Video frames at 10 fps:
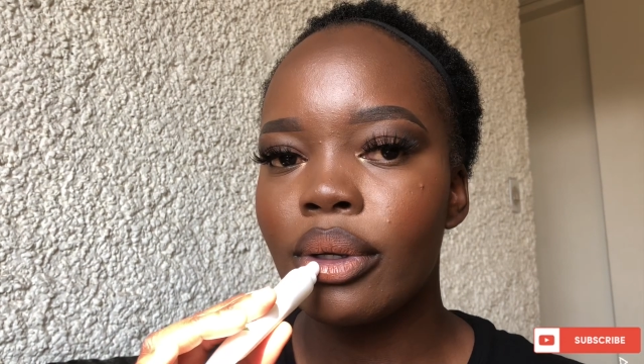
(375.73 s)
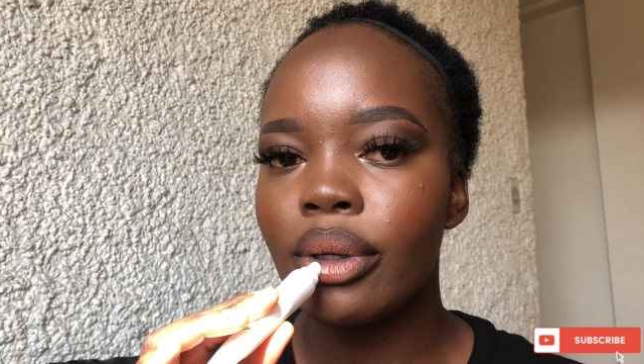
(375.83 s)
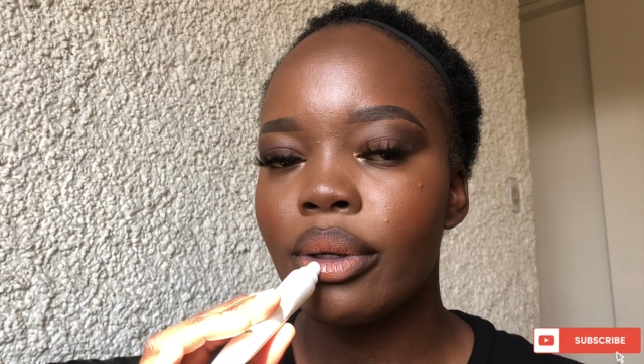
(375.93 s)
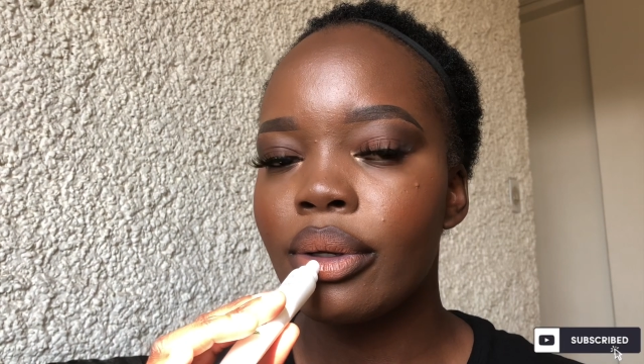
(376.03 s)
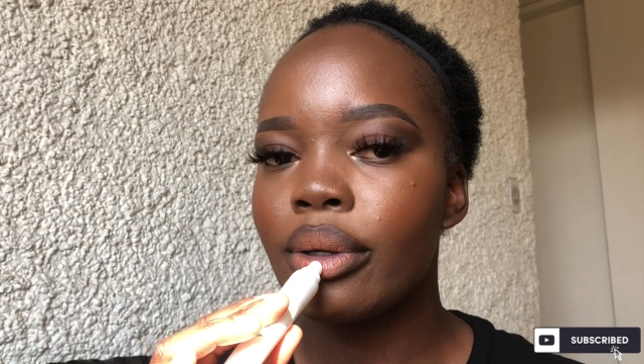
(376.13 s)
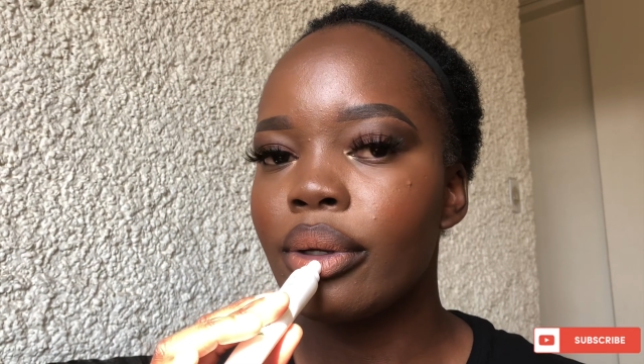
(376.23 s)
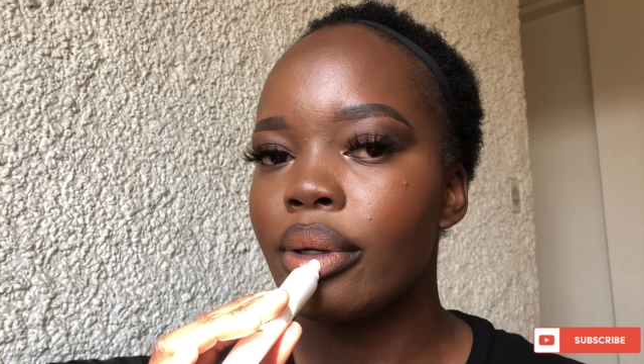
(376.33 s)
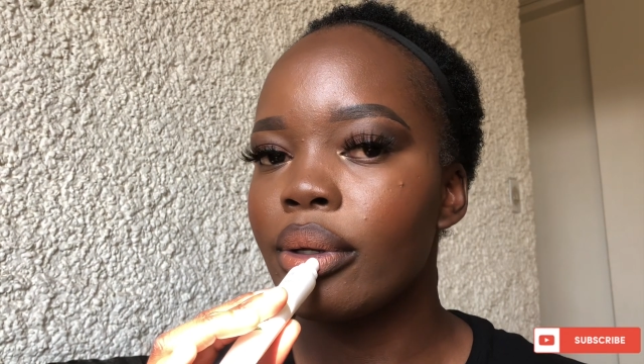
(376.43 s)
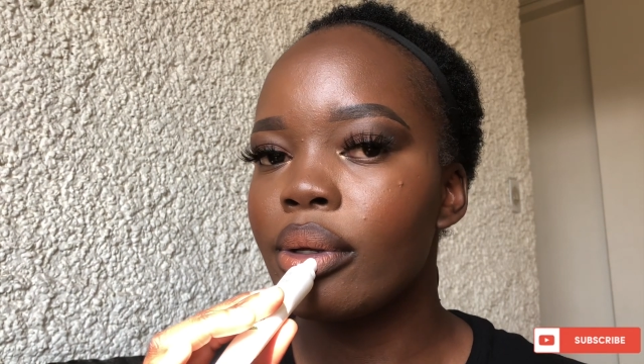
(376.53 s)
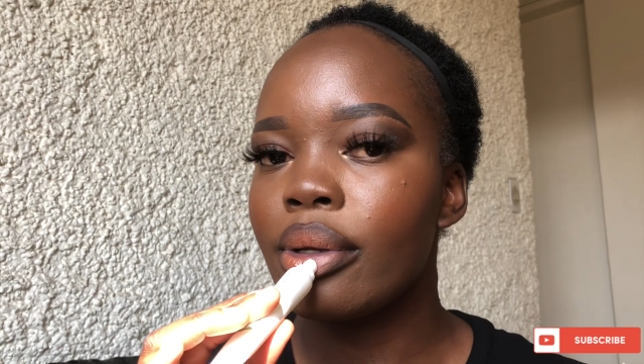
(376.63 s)
Next up,
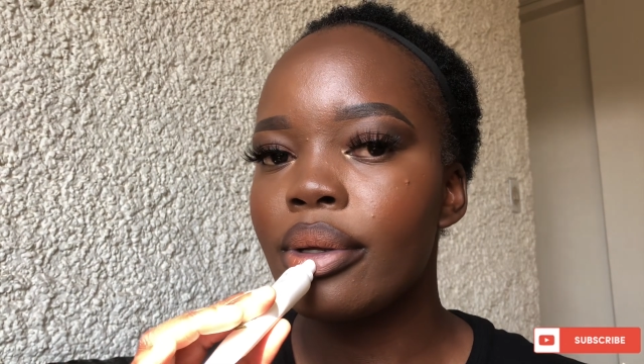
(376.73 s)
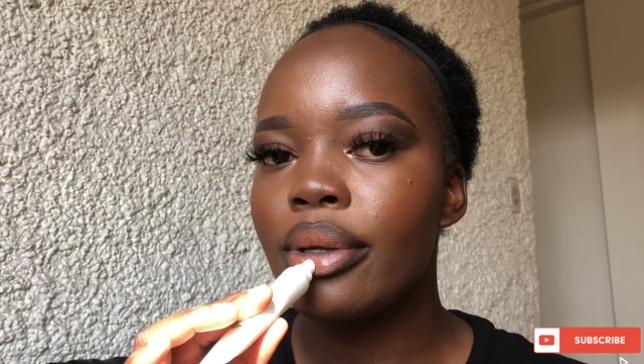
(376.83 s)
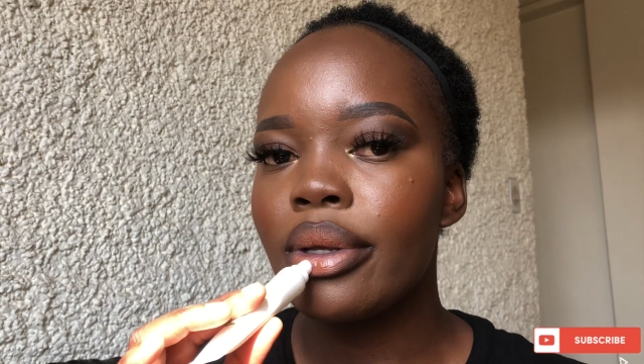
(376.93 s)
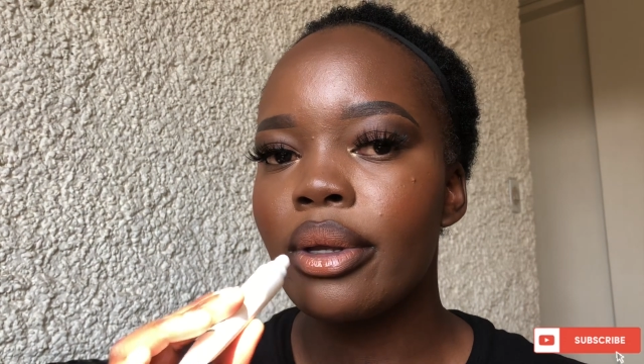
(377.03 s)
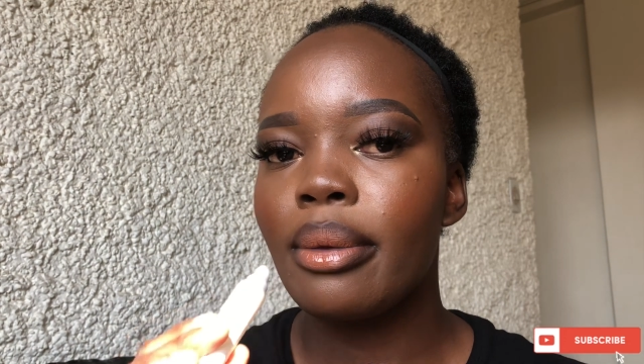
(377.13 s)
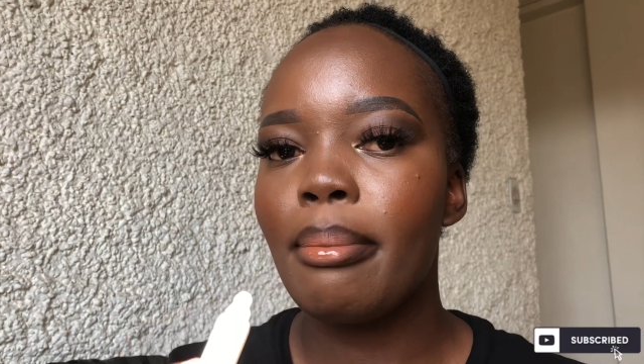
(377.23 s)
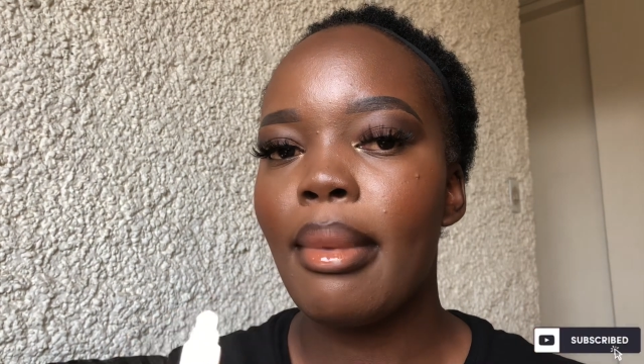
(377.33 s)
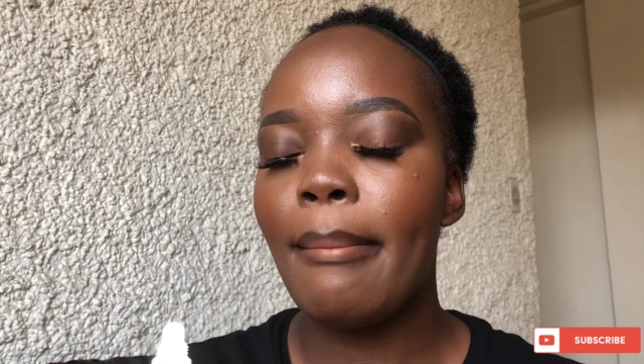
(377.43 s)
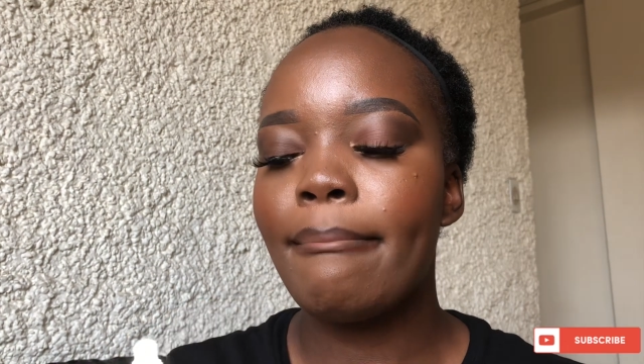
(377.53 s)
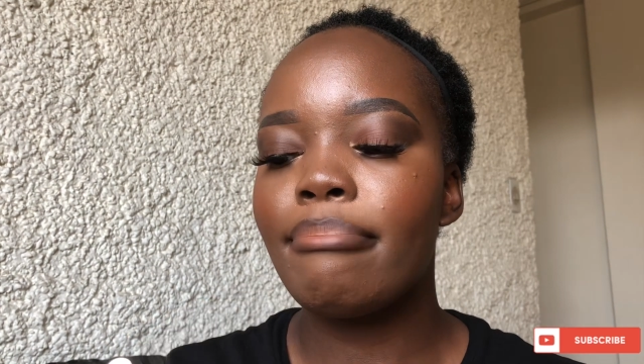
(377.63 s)
I used my
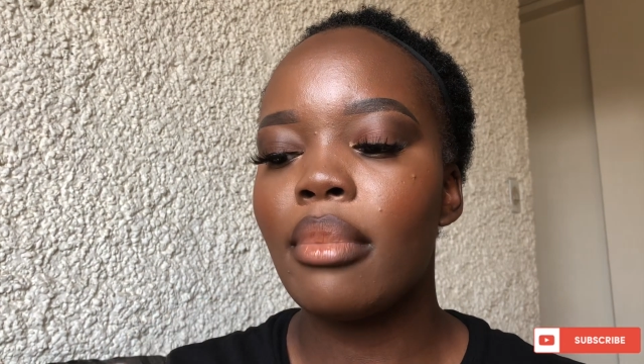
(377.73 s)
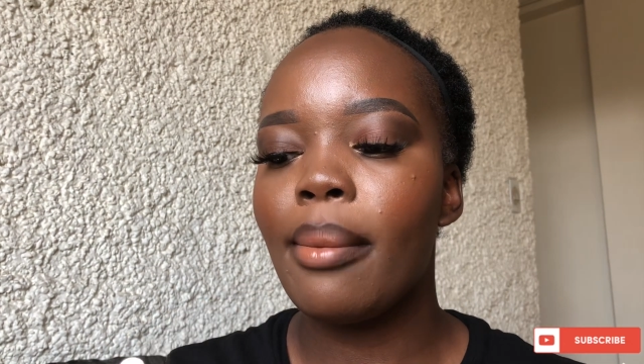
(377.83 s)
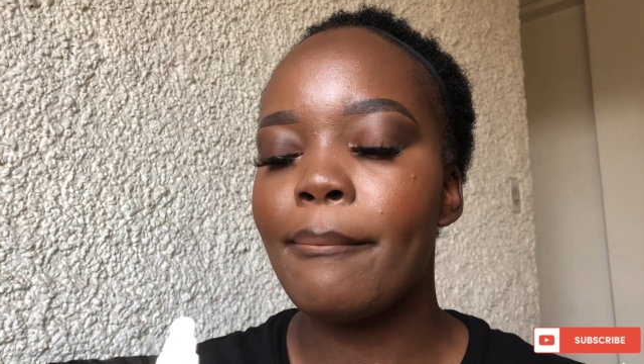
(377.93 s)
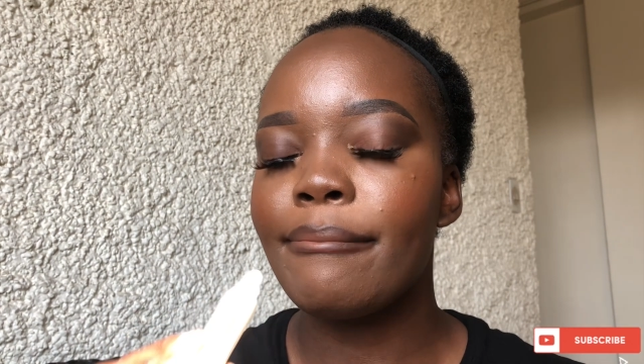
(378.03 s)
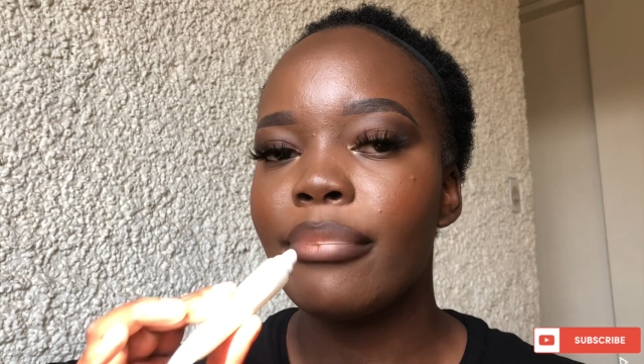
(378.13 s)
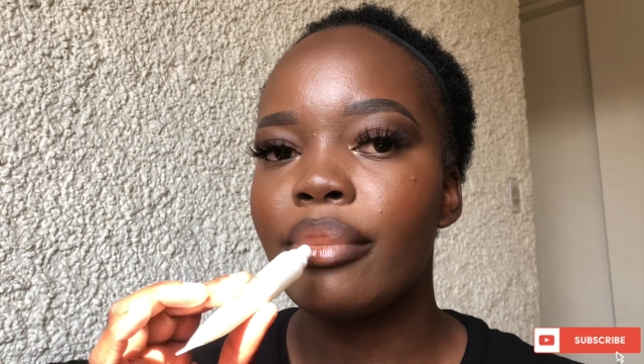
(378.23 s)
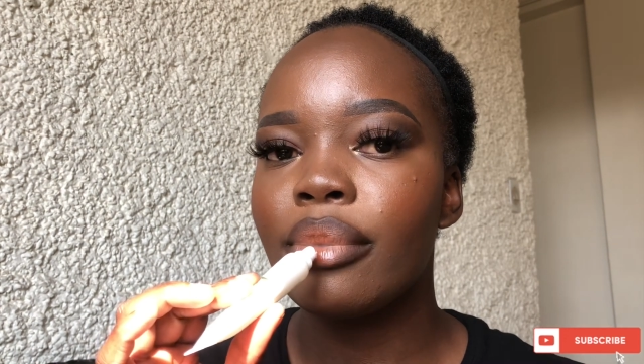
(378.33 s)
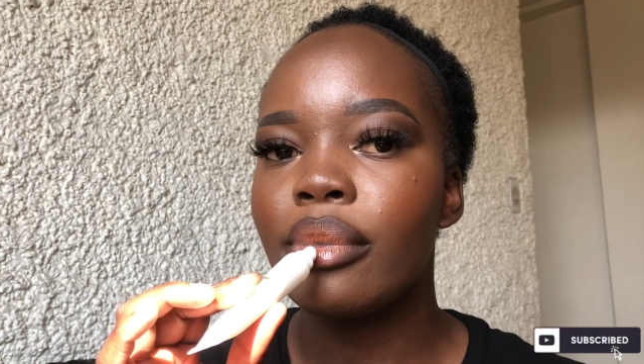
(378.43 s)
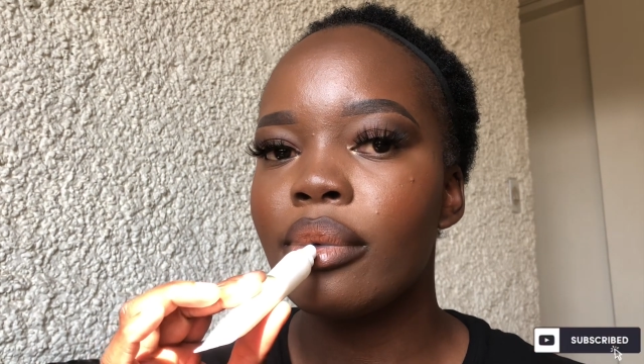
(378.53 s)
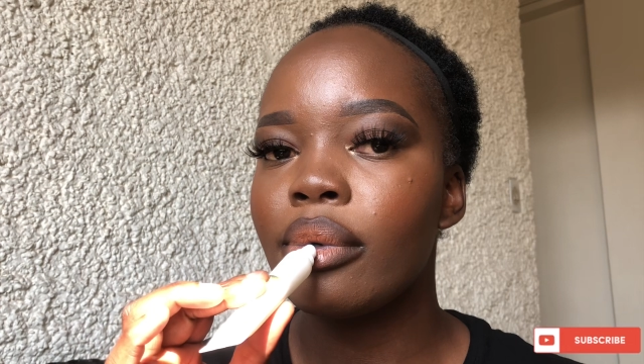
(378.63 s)
Lip Therapy
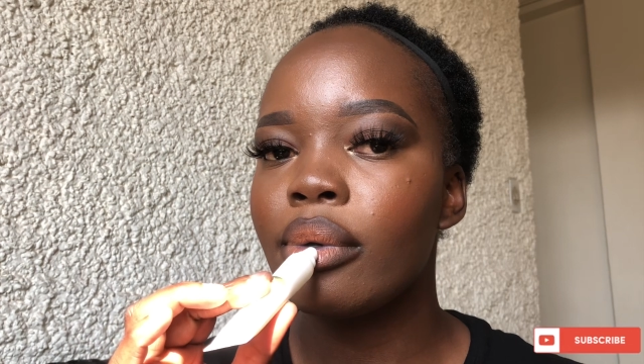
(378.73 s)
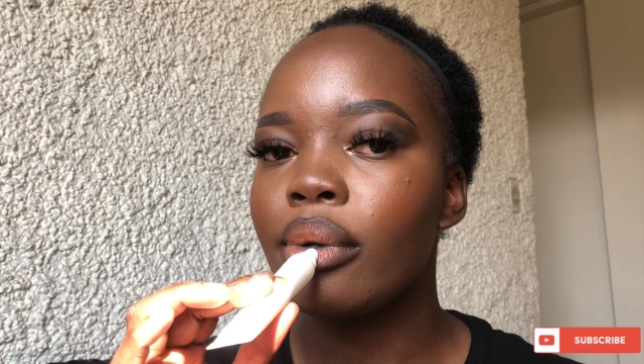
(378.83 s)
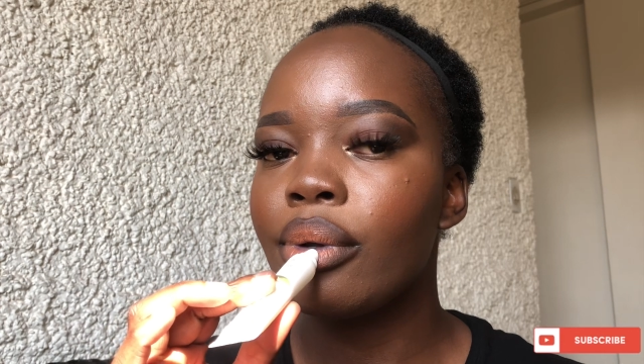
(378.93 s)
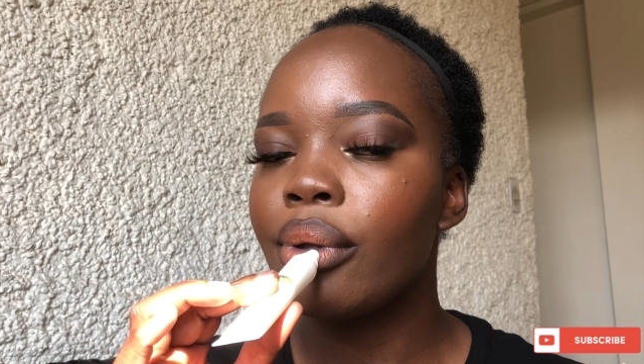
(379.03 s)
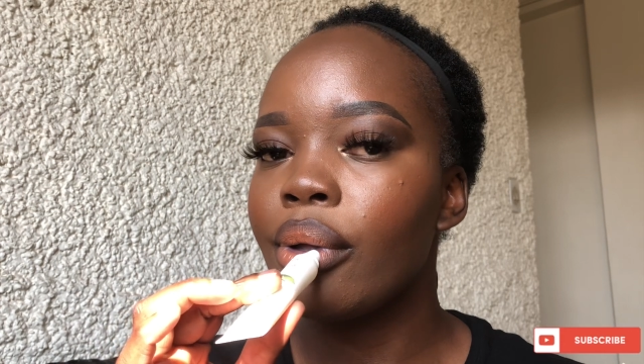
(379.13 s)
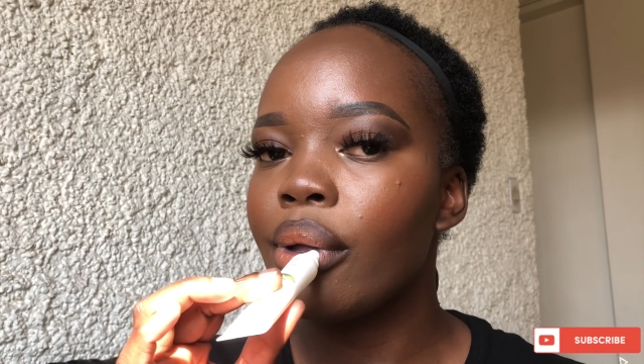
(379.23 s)
lip gloss